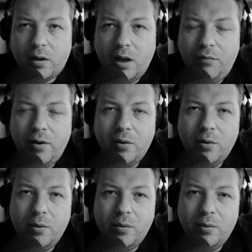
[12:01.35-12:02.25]
If
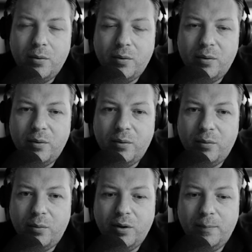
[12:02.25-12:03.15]
you
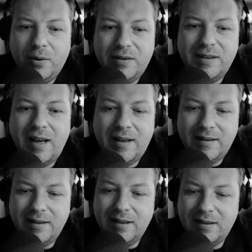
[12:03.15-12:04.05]
would possess
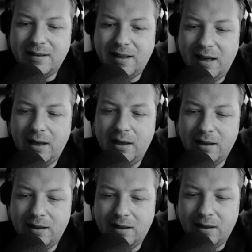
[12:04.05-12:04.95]
these
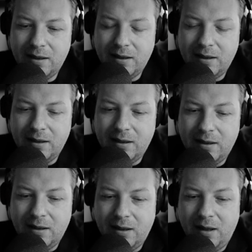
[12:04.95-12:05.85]
skills,
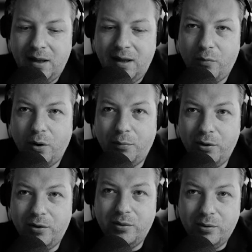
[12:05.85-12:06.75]
what
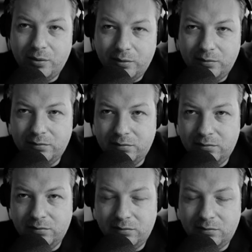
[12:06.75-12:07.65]
would you do?
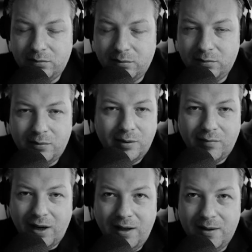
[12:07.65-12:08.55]

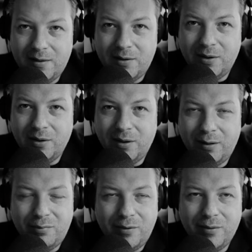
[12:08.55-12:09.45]
Right? So
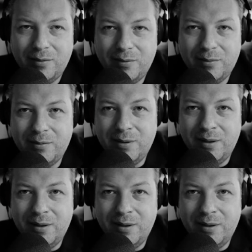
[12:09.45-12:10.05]
if you